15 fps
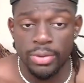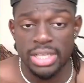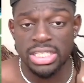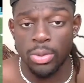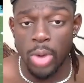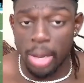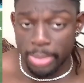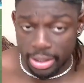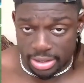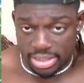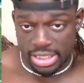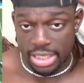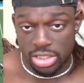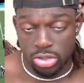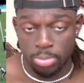reason why I'm not going to
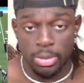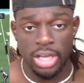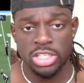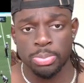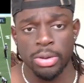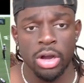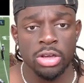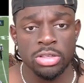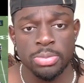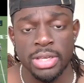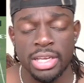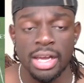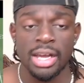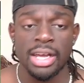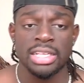say too much, bro, is
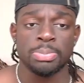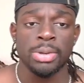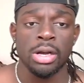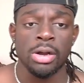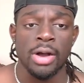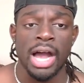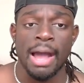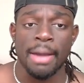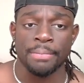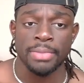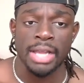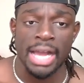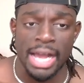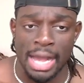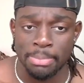because, bro,
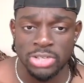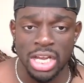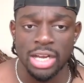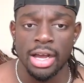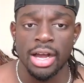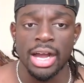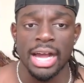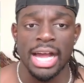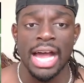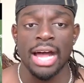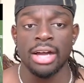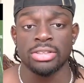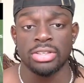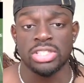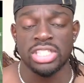I'm trying to
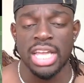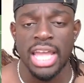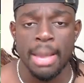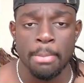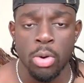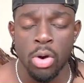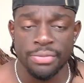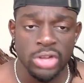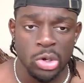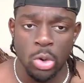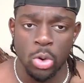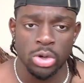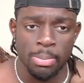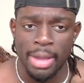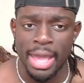understand more of the
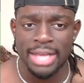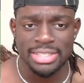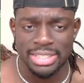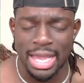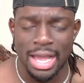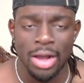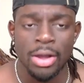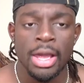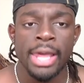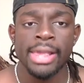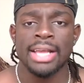quarterbacks now.